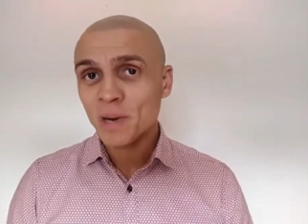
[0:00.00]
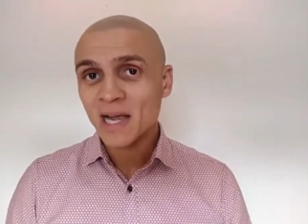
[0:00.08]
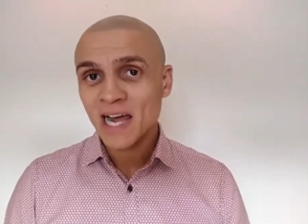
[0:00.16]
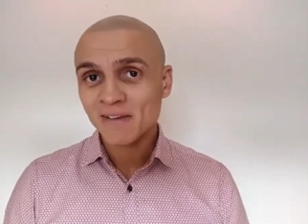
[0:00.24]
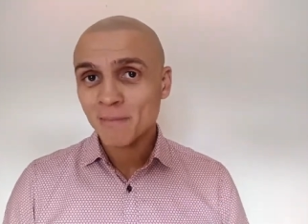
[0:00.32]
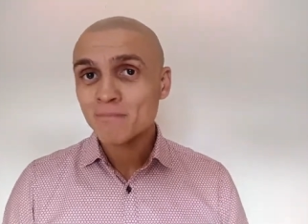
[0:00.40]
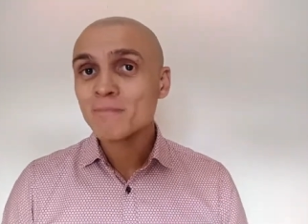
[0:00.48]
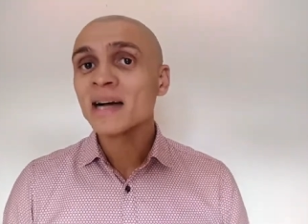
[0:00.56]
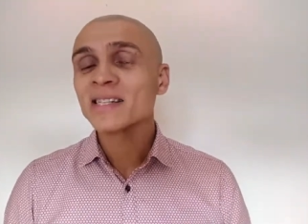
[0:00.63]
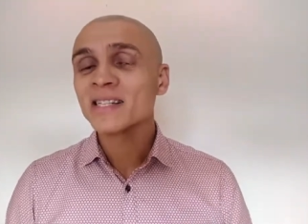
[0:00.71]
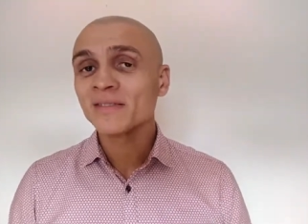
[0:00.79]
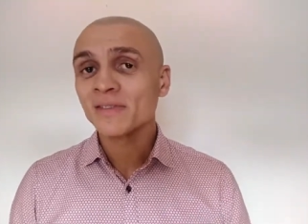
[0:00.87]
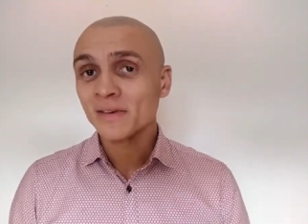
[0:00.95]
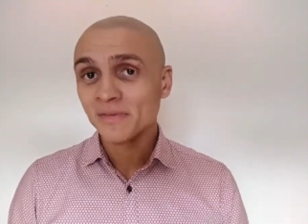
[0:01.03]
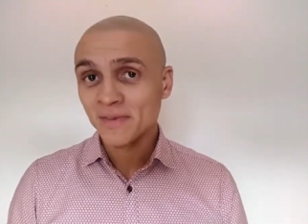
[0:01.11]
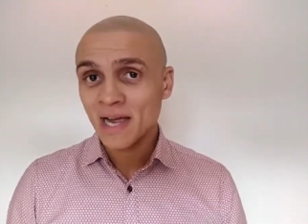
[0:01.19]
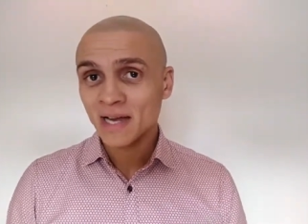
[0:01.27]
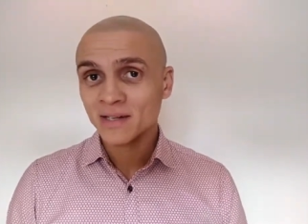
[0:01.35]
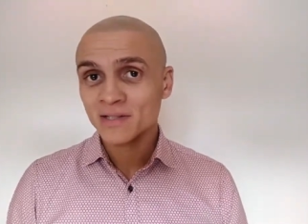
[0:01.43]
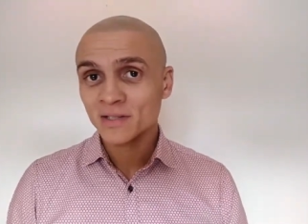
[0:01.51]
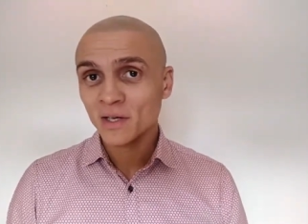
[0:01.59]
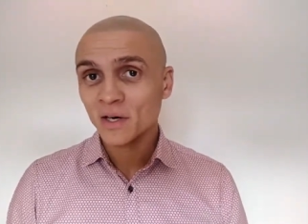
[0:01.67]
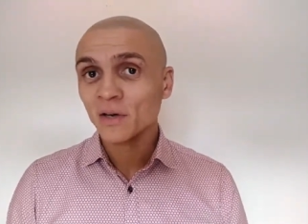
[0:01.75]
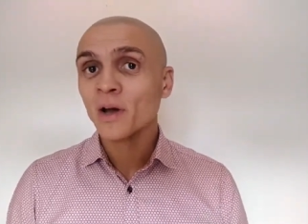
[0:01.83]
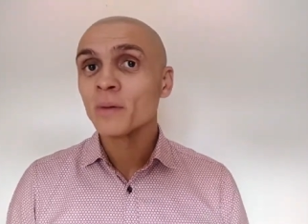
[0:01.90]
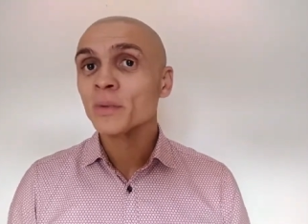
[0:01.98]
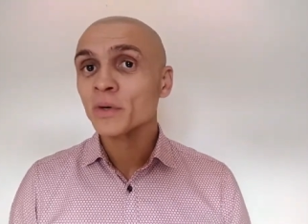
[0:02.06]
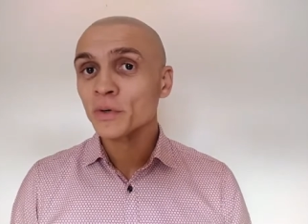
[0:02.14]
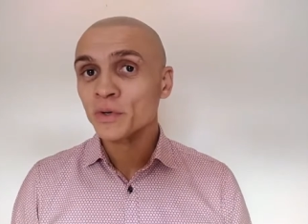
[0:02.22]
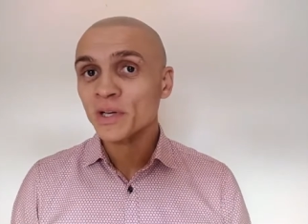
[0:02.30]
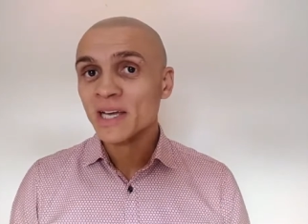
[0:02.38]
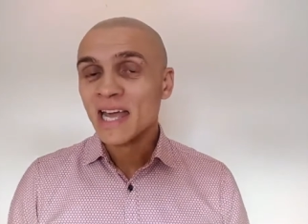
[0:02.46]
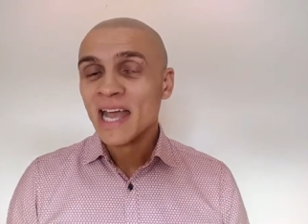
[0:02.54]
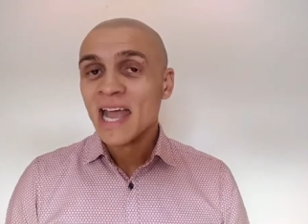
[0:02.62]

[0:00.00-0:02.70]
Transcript: bed have a massive effect on our mood